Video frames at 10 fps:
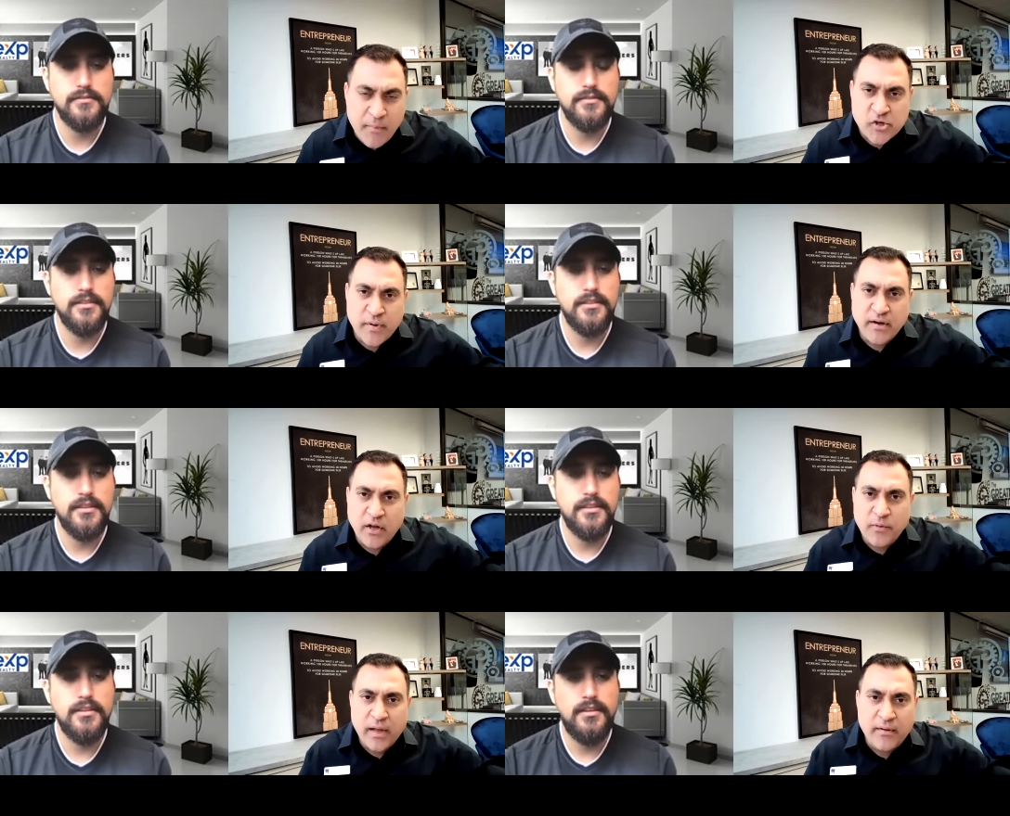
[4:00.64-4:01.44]
Speaker 1: much rent are
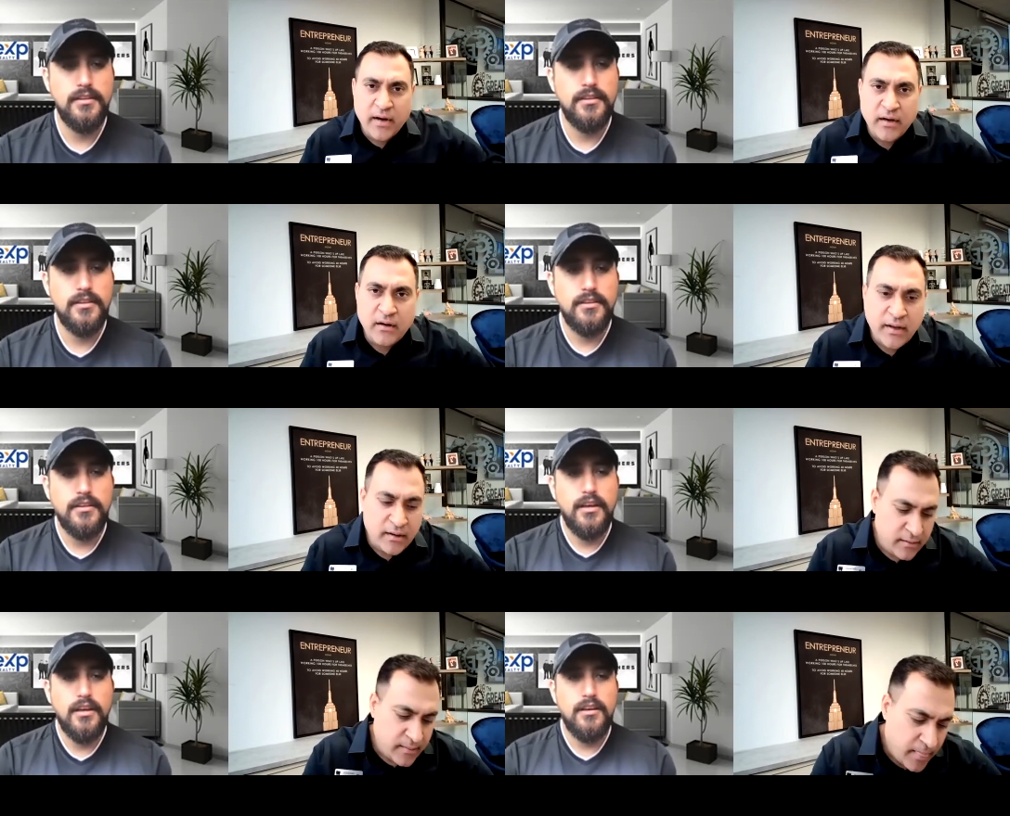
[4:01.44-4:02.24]
you paying right now, Ed?
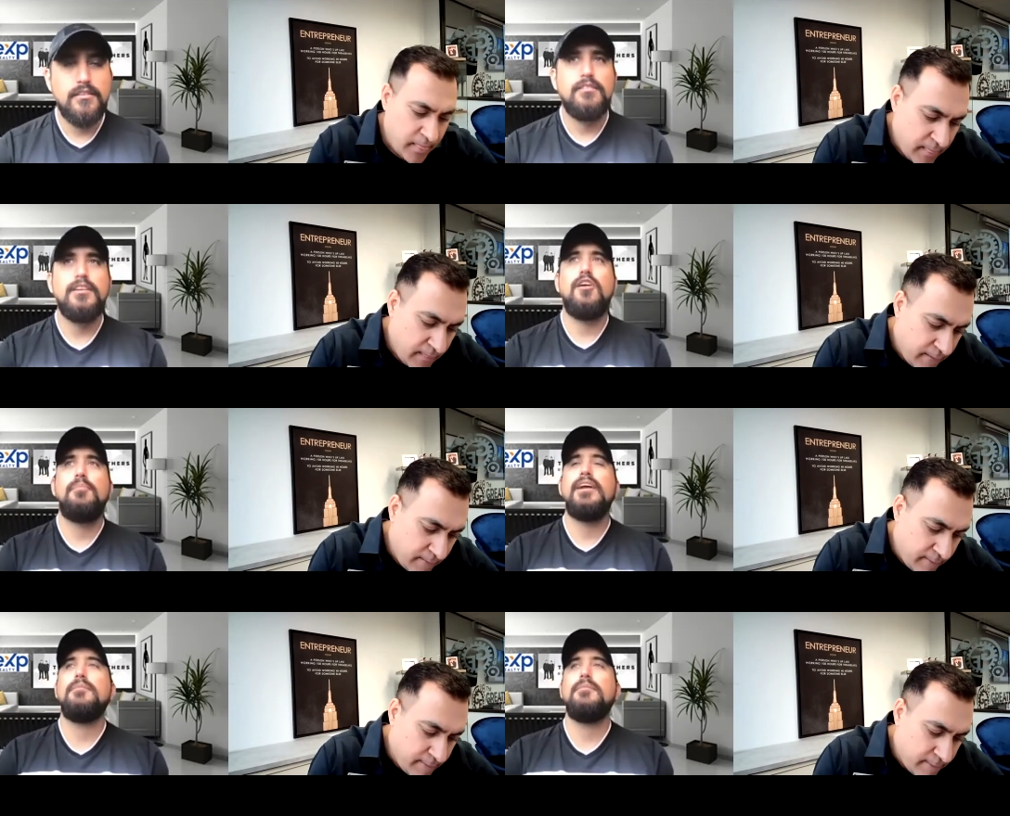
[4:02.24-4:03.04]
Speaker 2: Right now we're
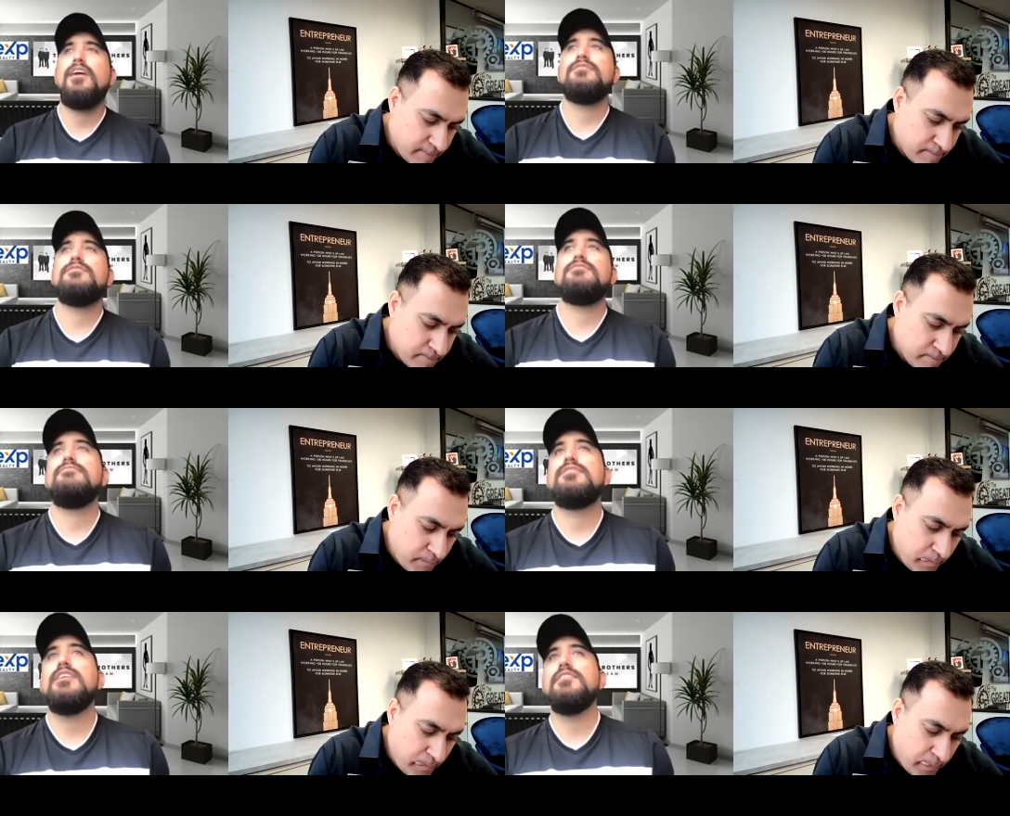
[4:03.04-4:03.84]
paying about
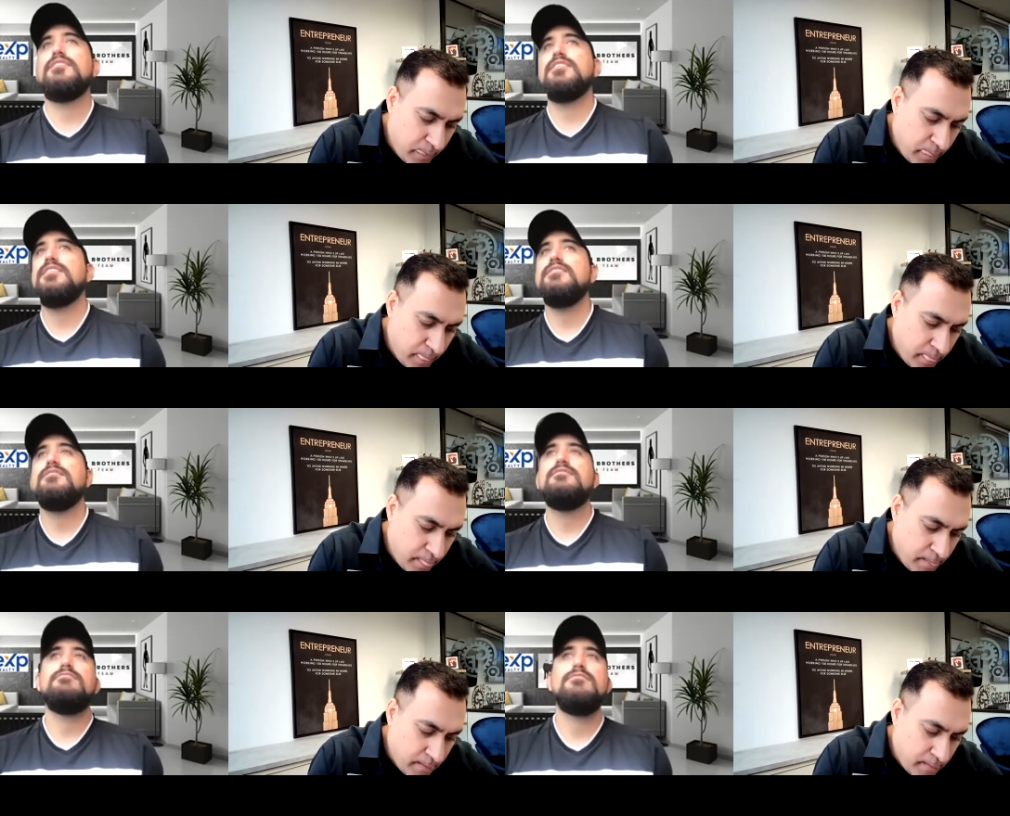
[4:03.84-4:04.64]
seventeen,
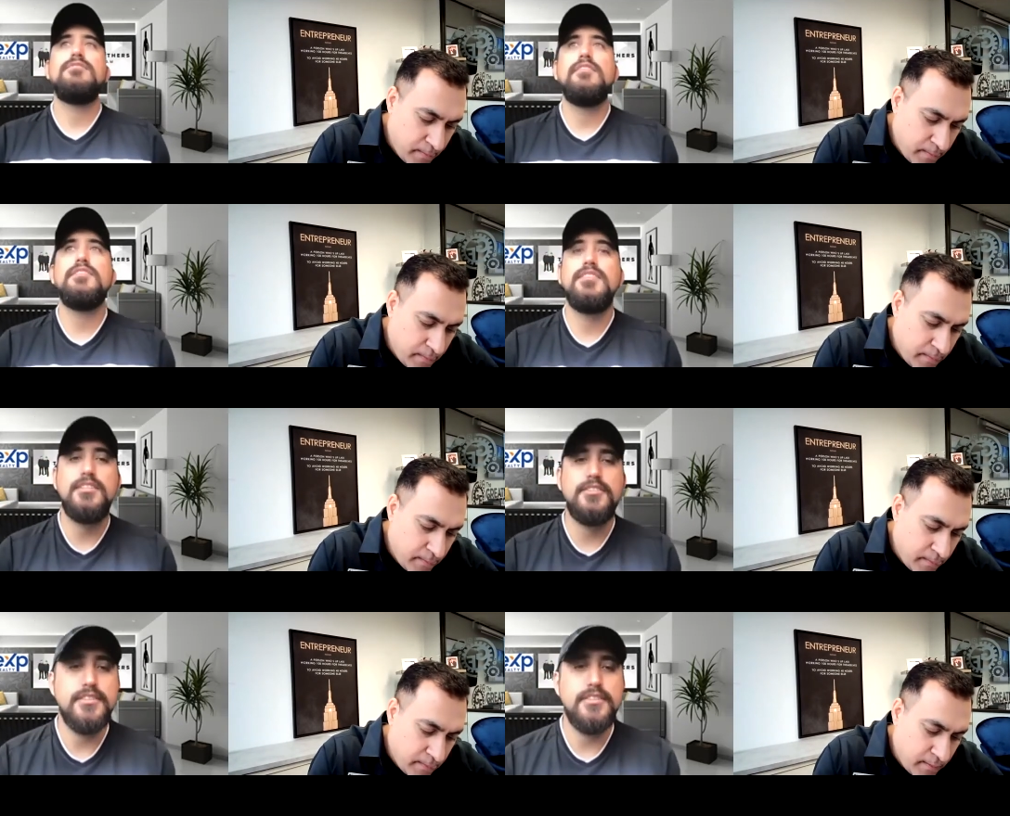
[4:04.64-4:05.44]
seventeen
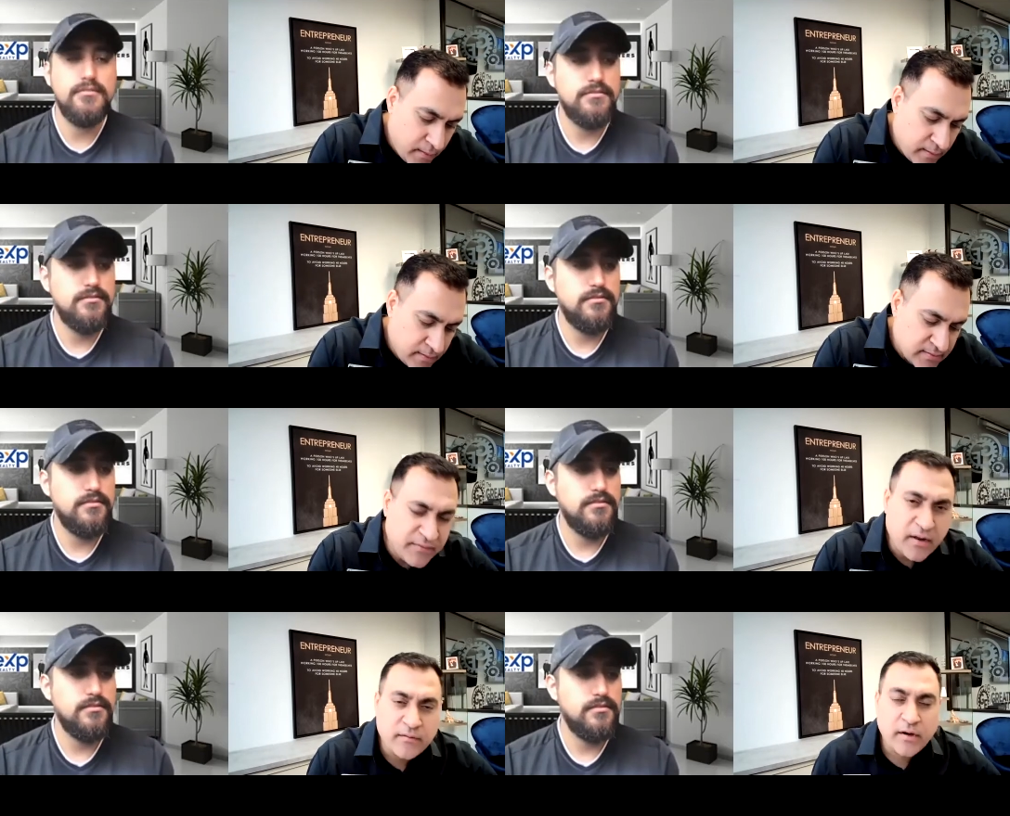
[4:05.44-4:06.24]
hundred.
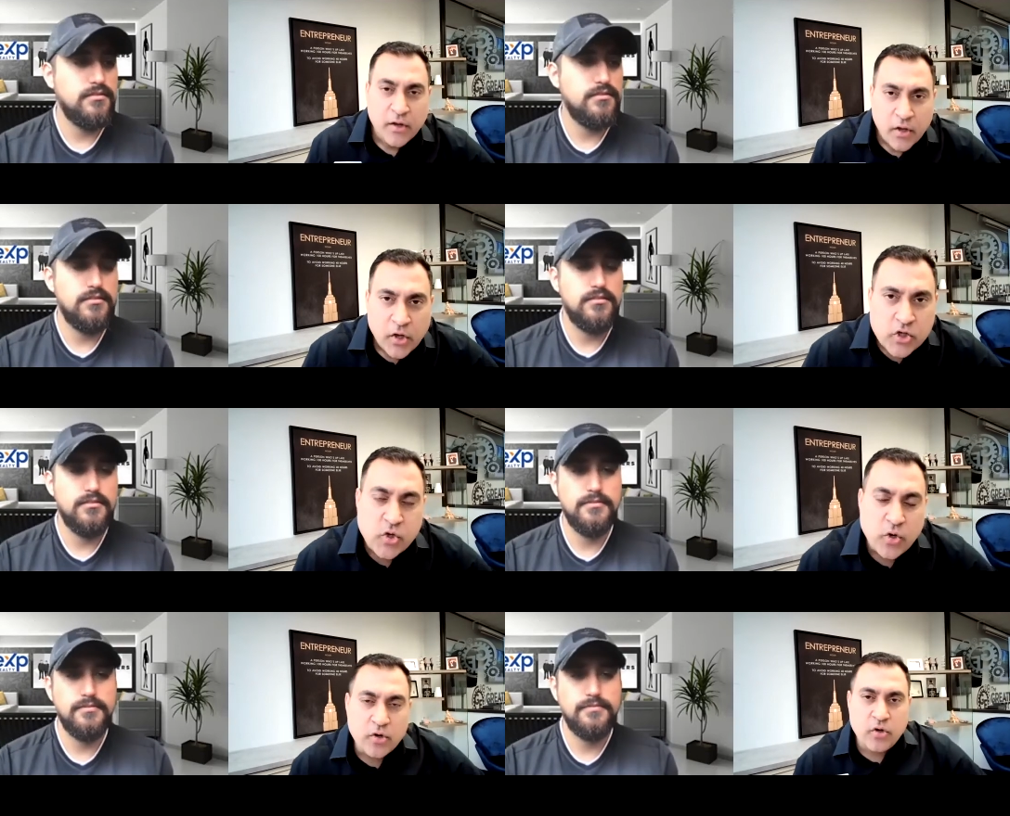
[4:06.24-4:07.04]
Speaker 1: seventeen hundred.
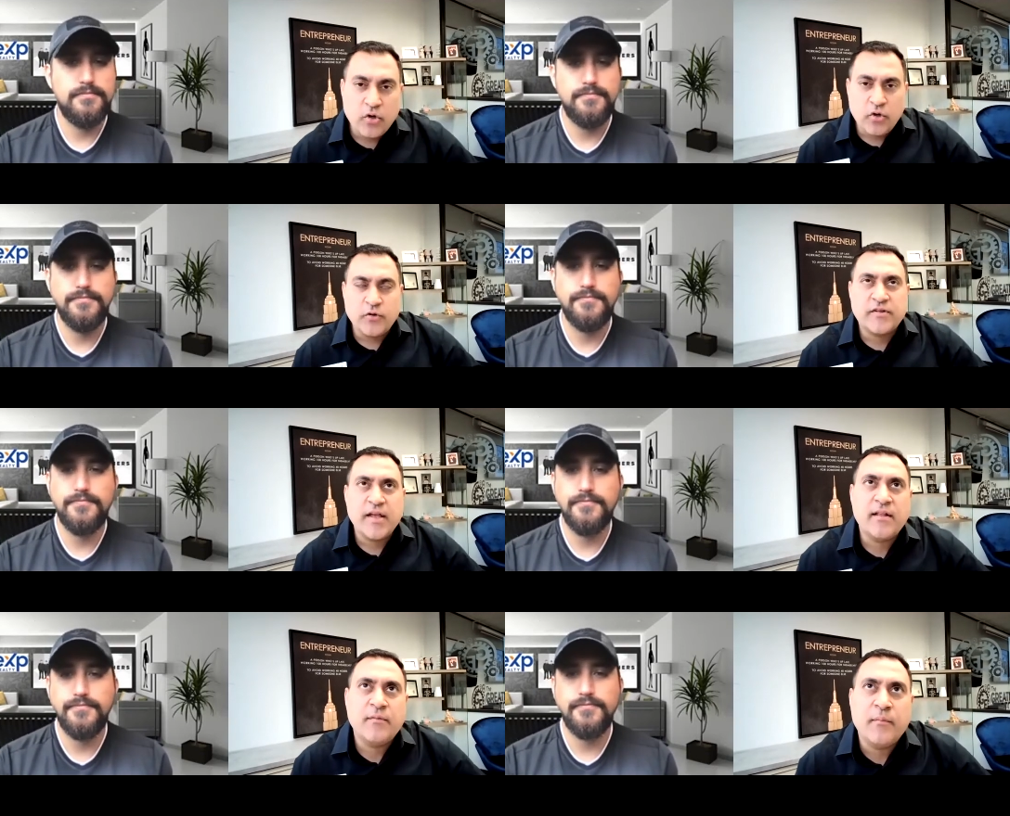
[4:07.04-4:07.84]
So you
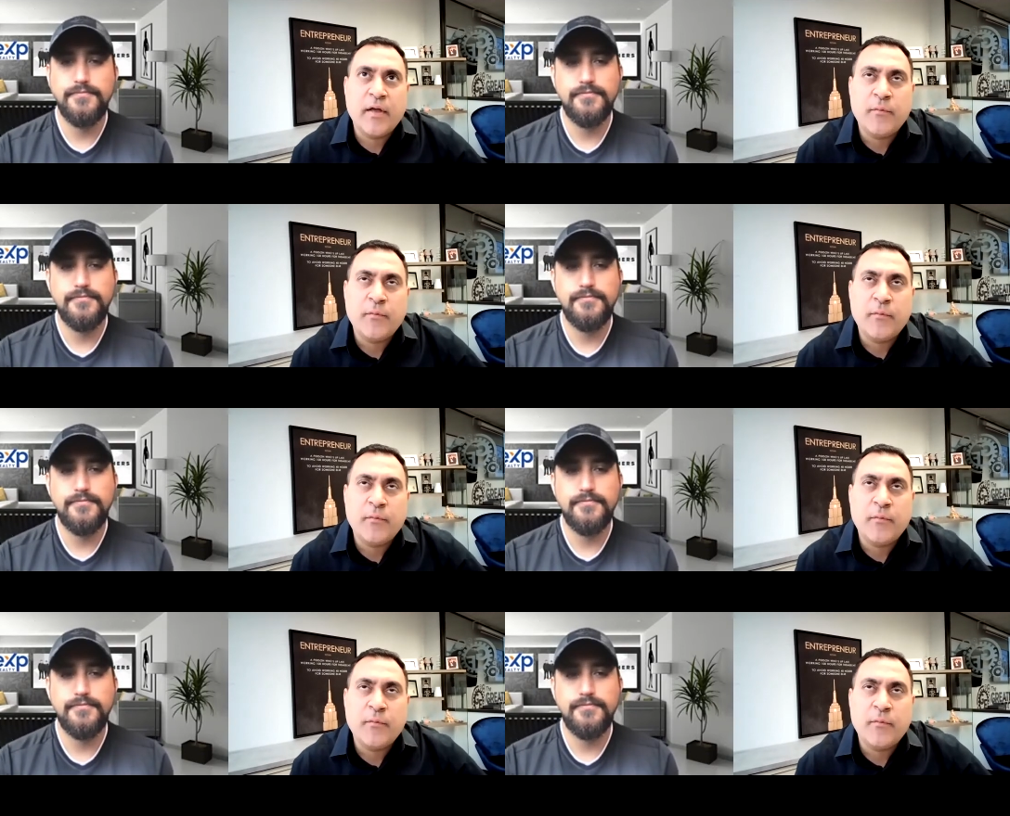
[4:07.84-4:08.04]
said it